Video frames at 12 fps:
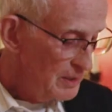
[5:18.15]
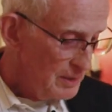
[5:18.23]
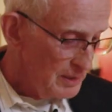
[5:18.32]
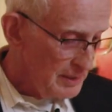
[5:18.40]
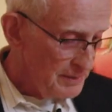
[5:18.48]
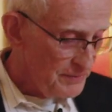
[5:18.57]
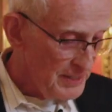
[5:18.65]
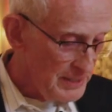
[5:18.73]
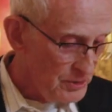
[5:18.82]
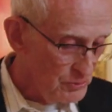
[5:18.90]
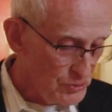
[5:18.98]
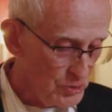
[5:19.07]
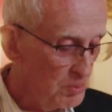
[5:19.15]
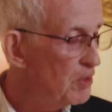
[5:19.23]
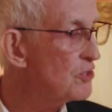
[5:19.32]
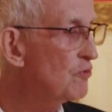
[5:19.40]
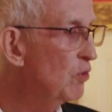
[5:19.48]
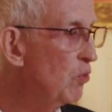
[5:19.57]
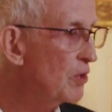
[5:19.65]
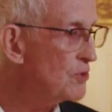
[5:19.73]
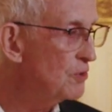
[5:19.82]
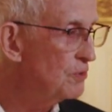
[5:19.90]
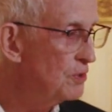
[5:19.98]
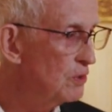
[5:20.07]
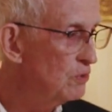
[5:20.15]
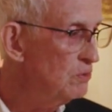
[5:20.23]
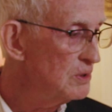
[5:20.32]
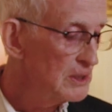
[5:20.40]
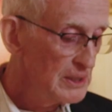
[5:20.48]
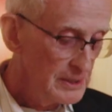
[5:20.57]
thank you so much for what you do